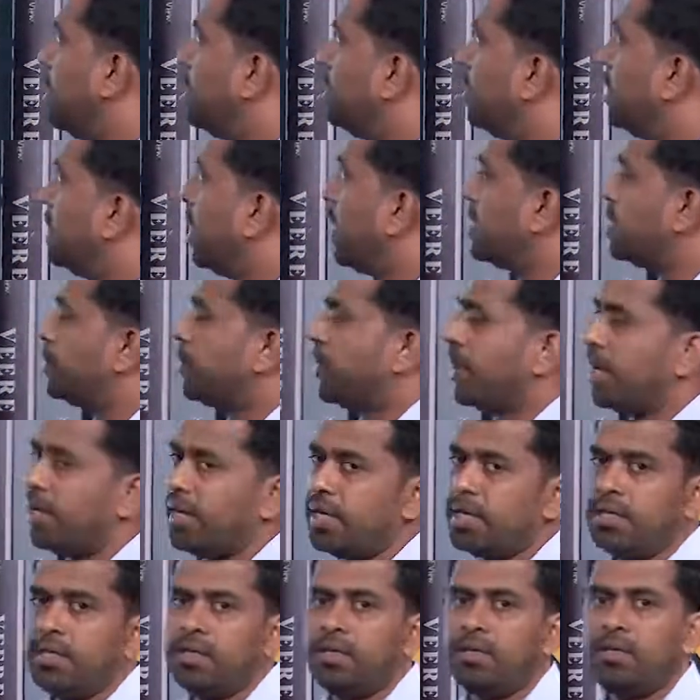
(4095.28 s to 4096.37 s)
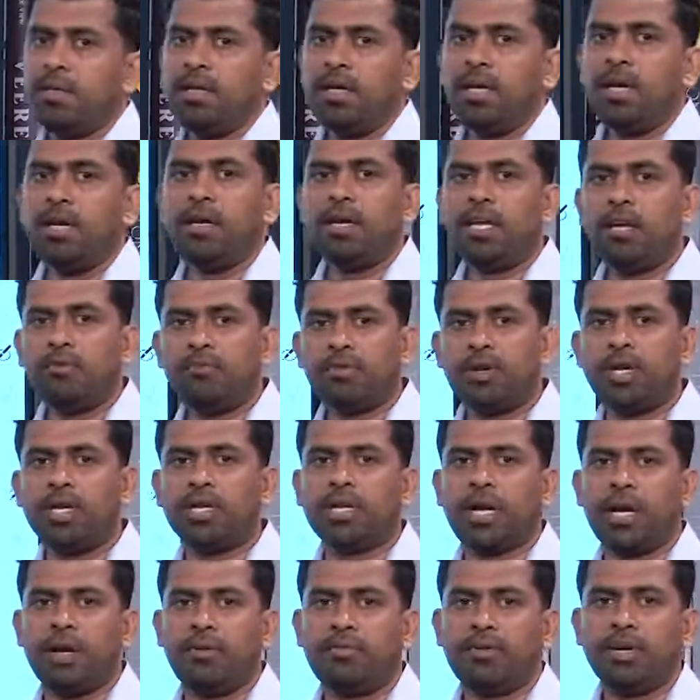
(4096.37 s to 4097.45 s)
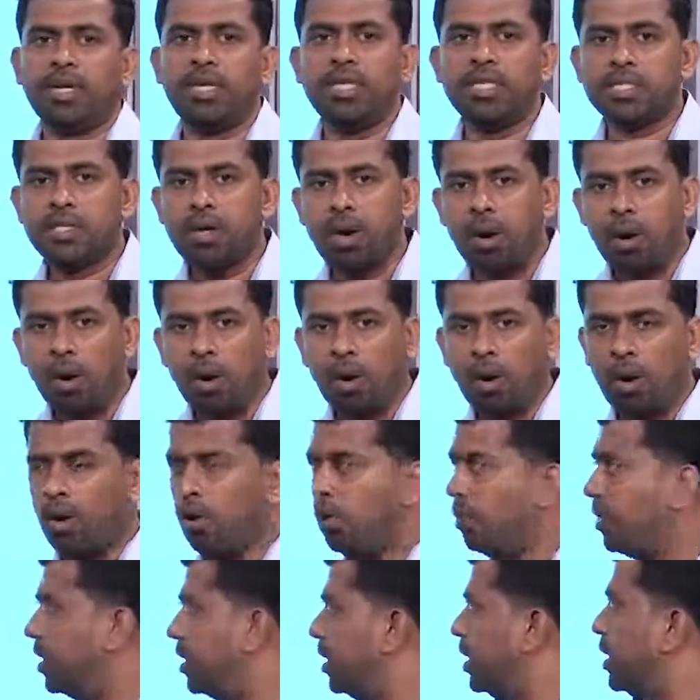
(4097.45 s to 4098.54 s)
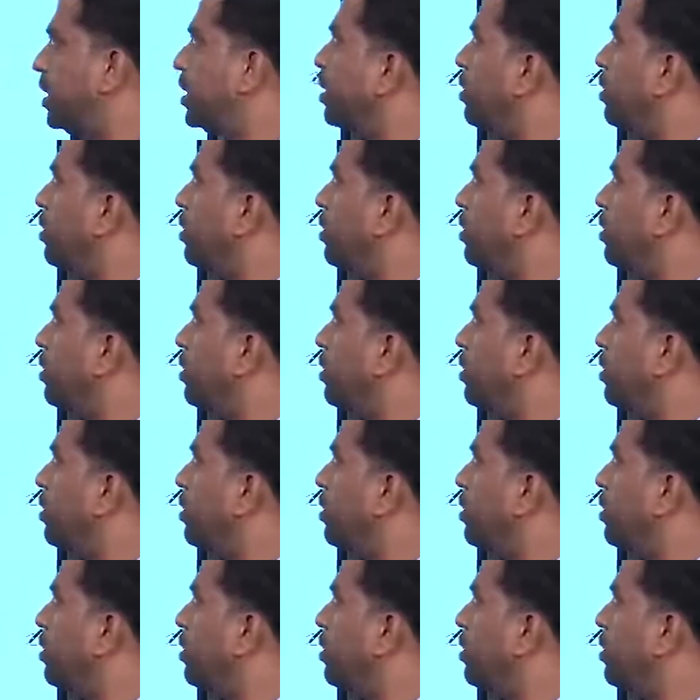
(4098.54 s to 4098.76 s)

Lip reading: they are spread in different countries all over the